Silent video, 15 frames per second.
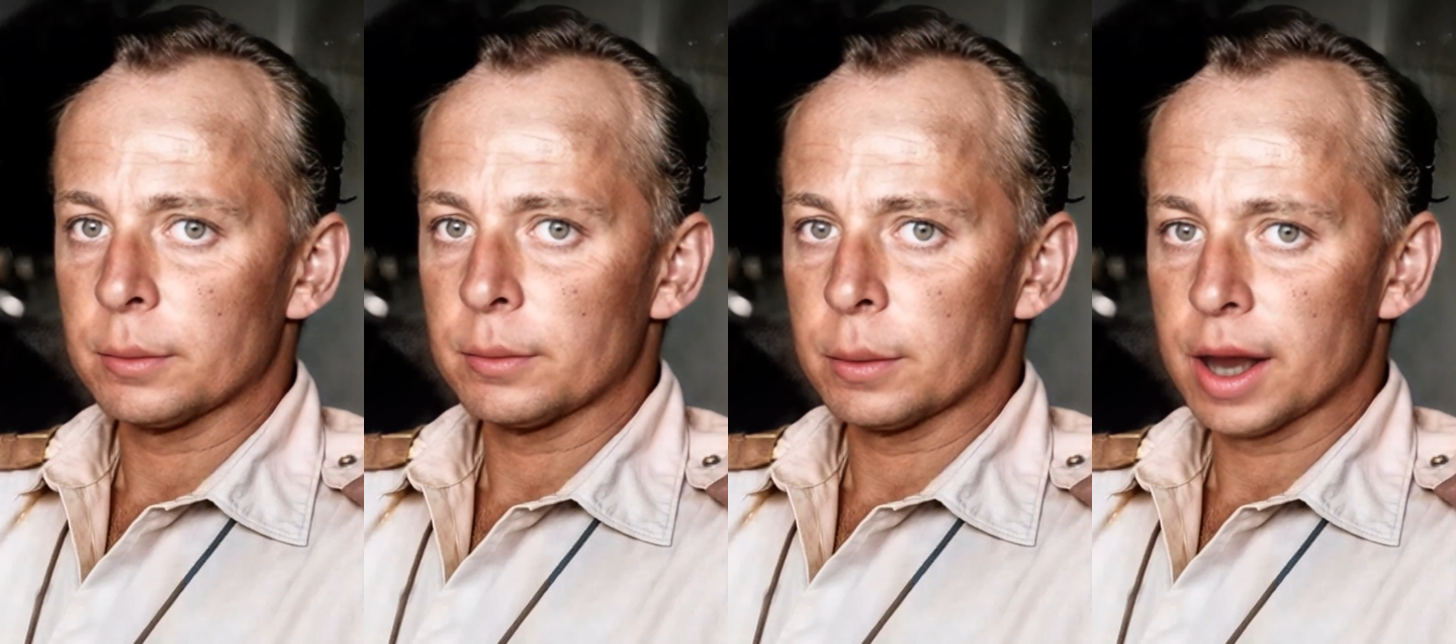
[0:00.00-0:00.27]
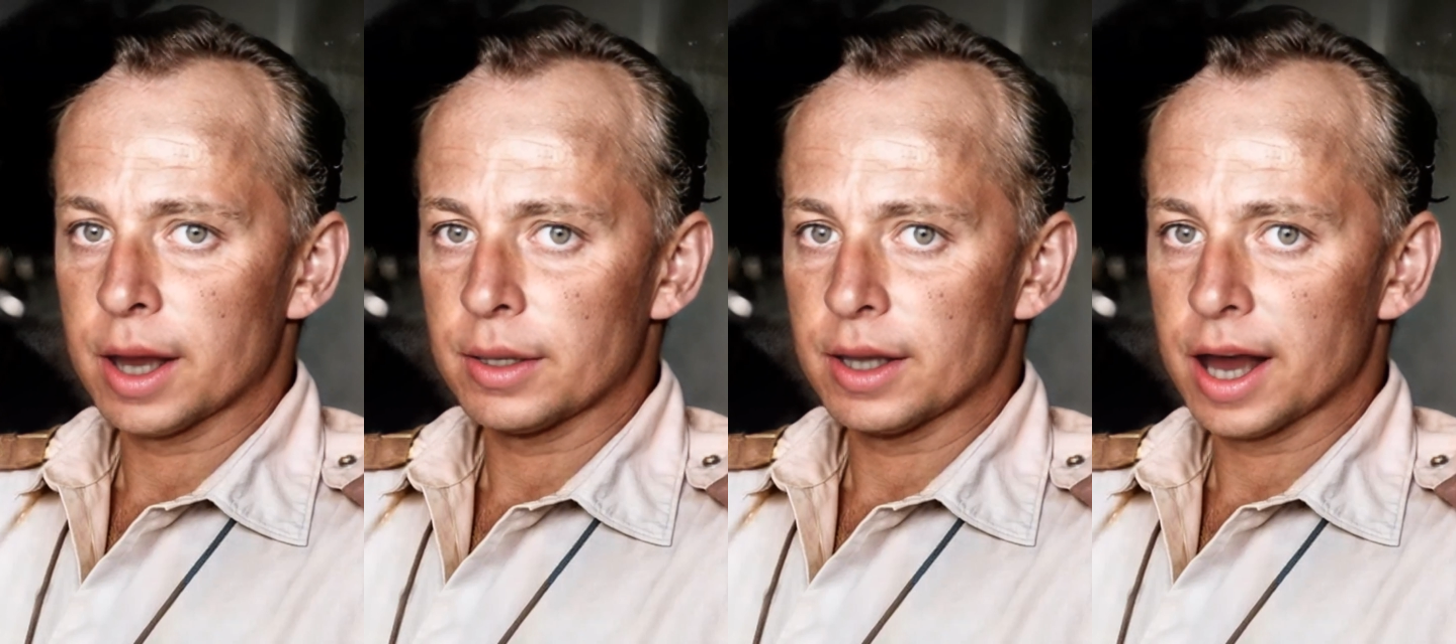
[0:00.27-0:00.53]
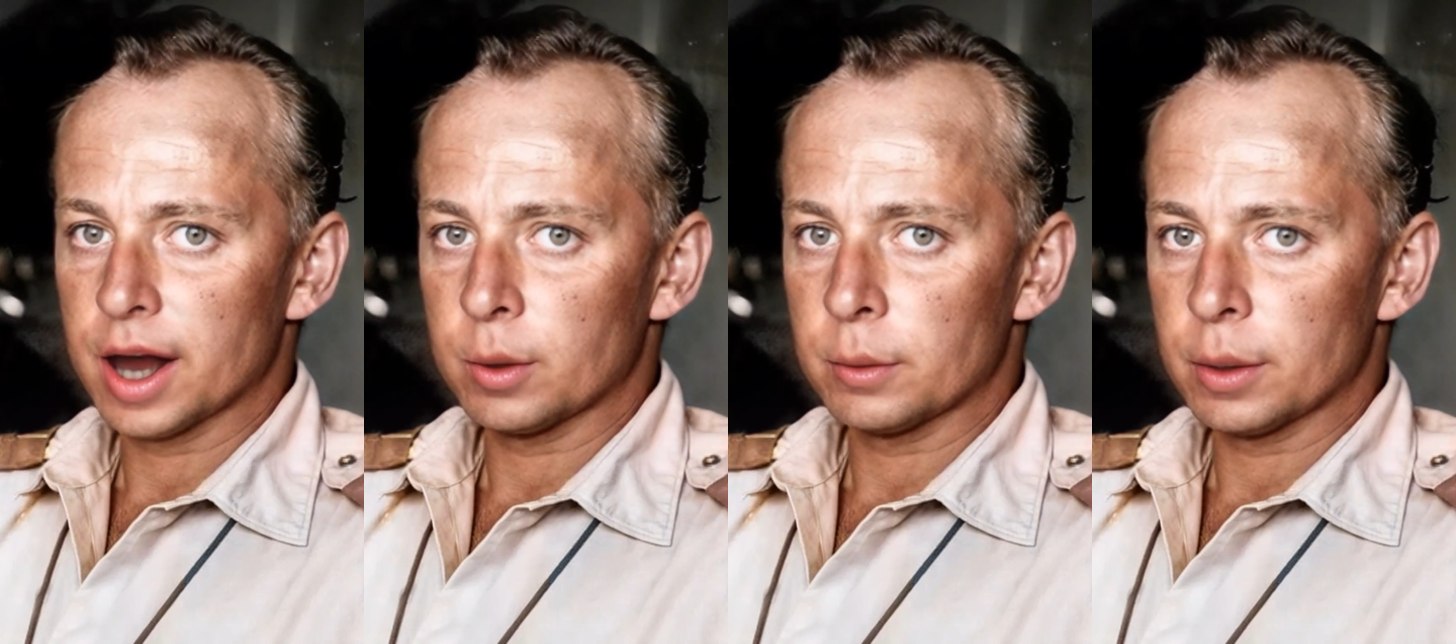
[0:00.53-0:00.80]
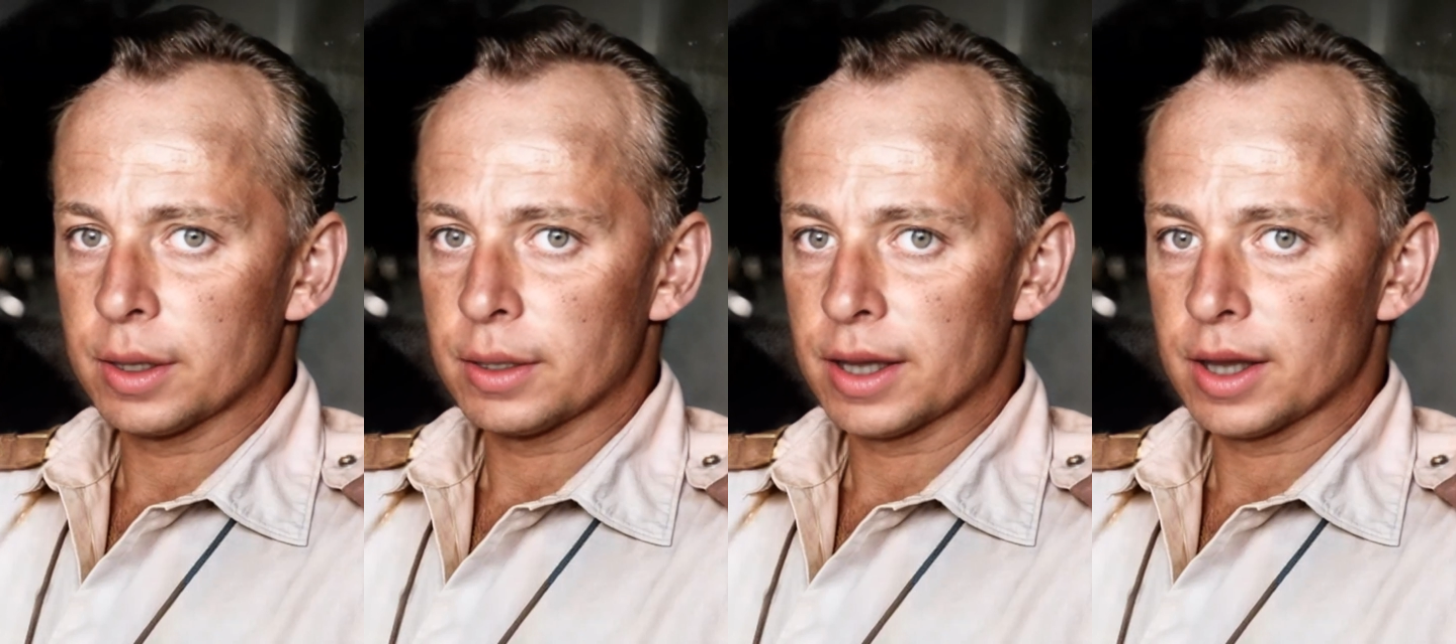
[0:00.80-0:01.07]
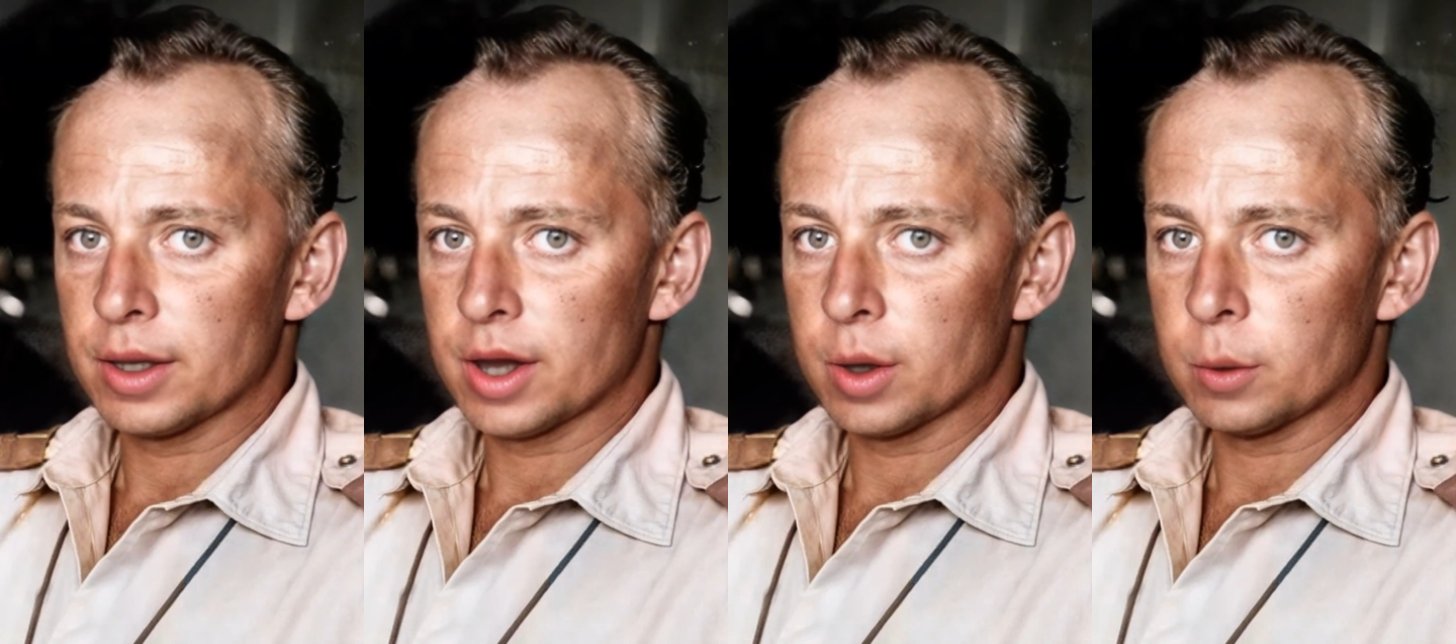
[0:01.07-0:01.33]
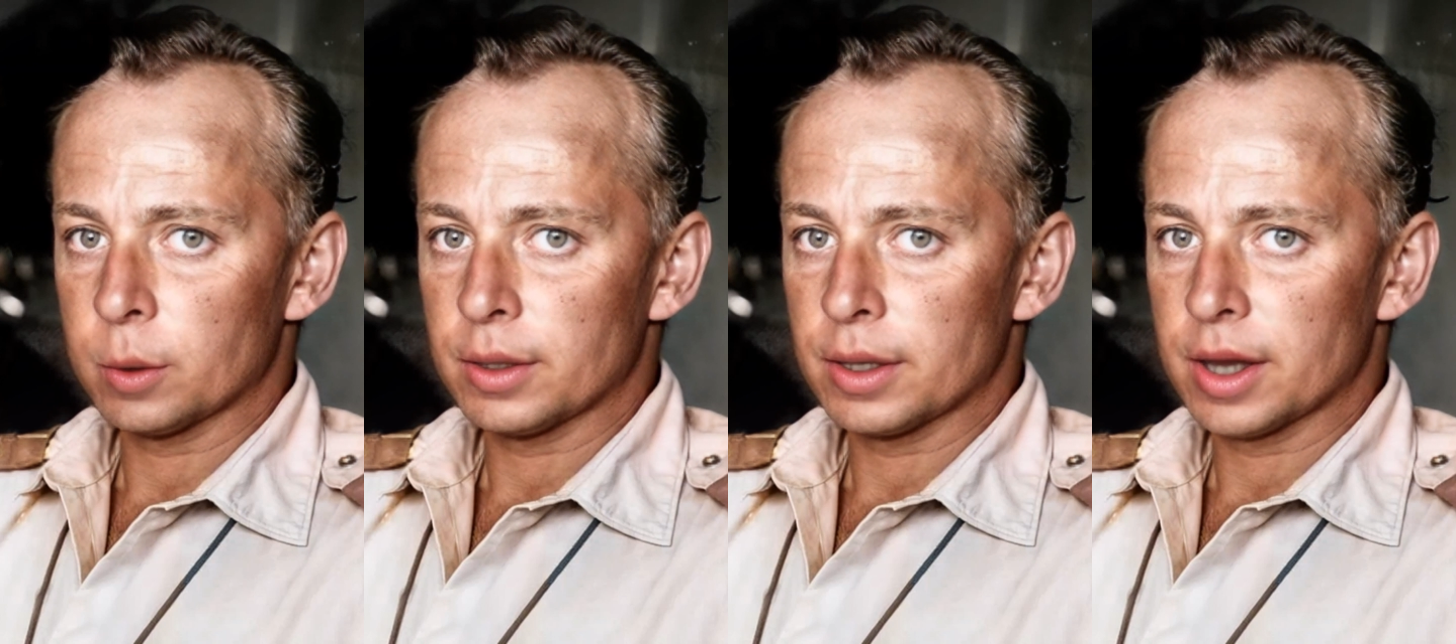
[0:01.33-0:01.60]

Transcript: My entire plantation was